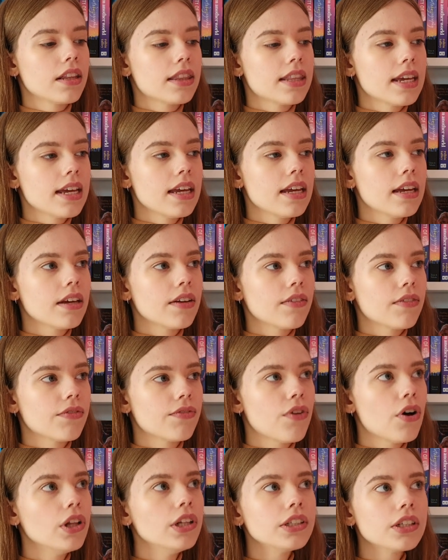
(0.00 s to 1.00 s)
they
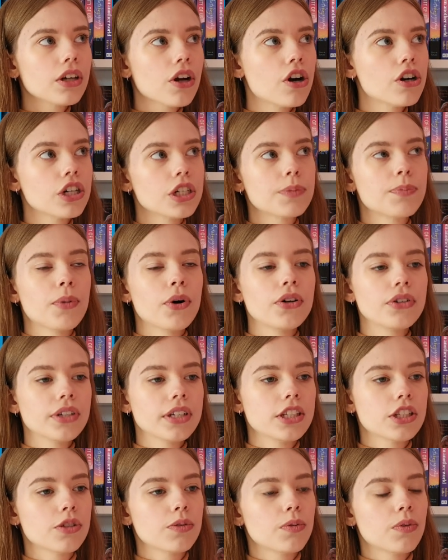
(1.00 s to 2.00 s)
fall into
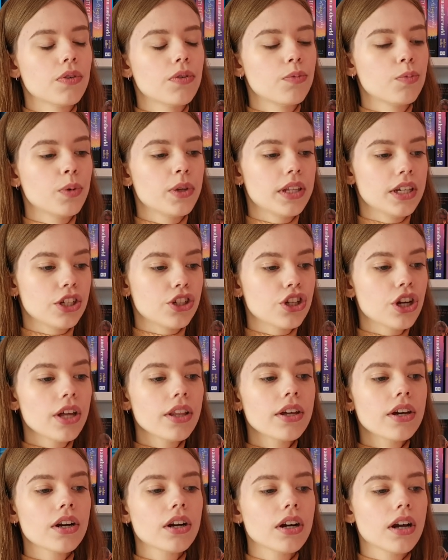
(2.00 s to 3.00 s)
correspondence with each
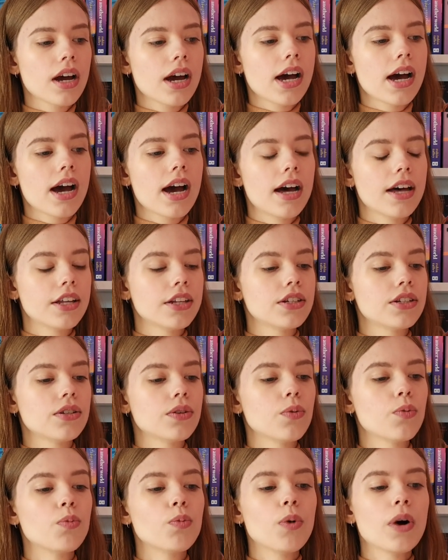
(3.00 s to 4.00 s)
other as
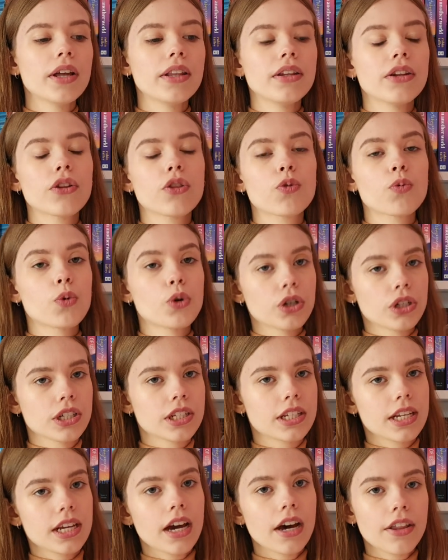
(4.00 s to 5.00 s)
one thwarts
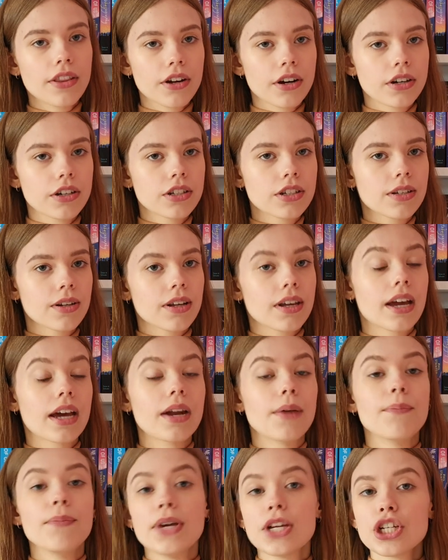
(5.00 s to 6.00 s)
the other's kind
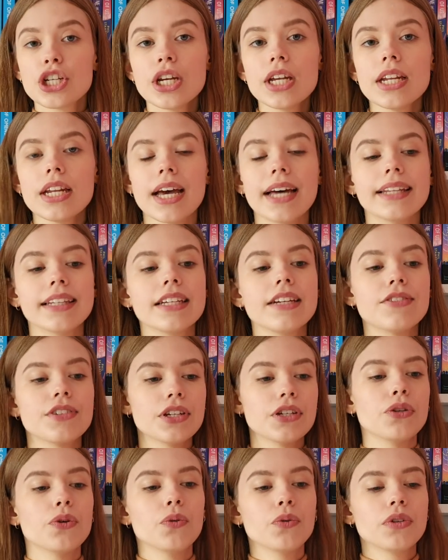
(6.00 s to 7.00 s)
of mission and leaves a
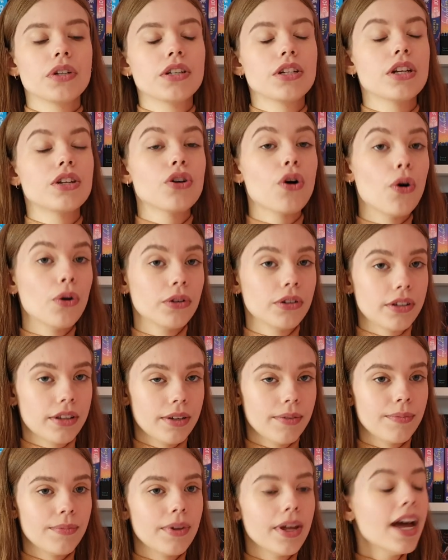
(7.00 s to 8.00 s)
note to taunt
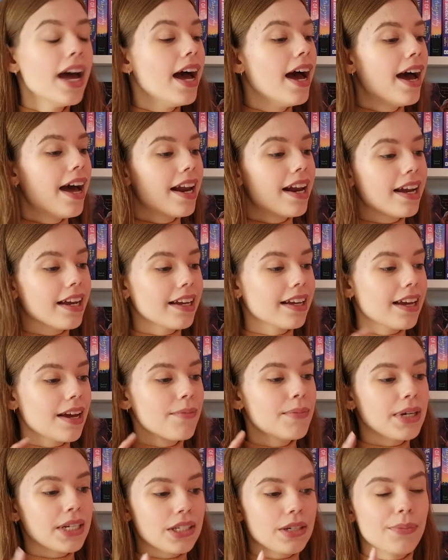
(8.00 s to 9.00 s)
them. I get
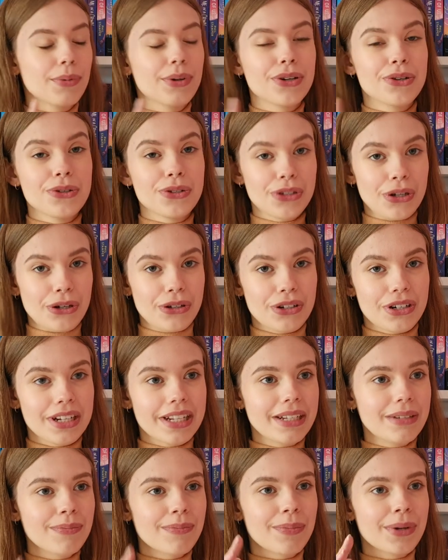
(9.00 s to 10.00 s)
mixed up on who started
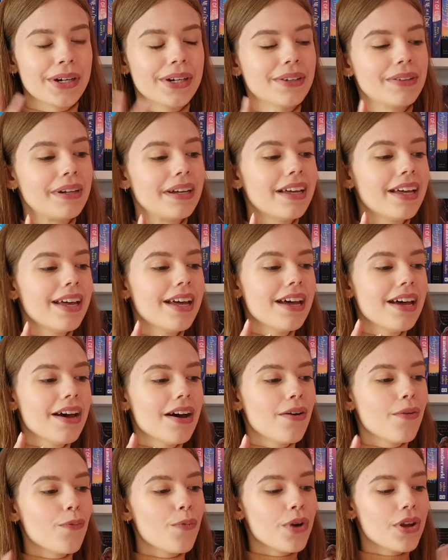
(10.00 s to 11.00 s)
it, but
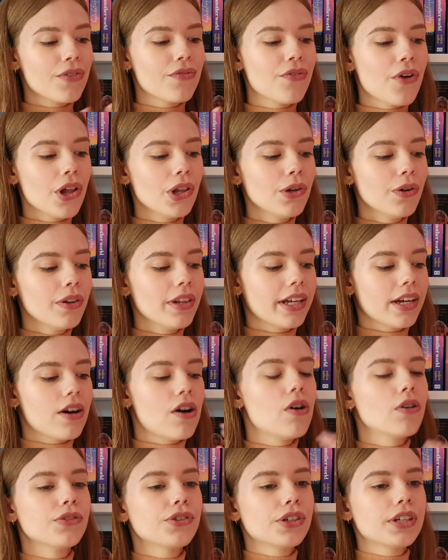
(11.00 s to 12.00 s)
we follow like
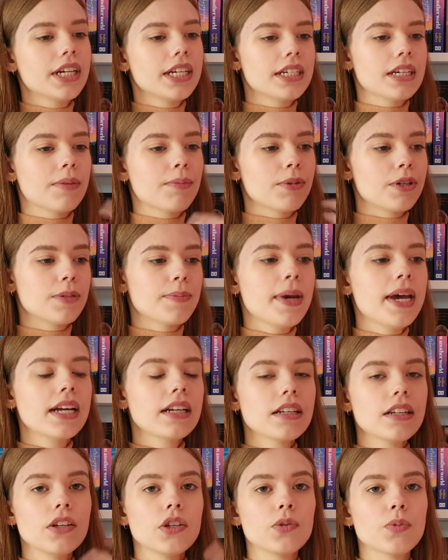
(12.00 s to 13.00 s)
alternating
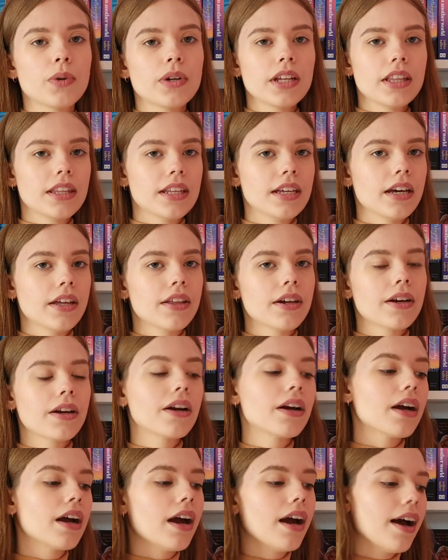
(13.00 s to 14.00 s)
perspectives, one and the
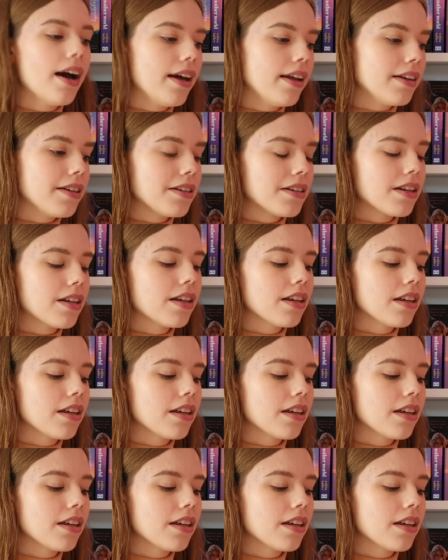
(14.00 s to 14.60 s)
other, and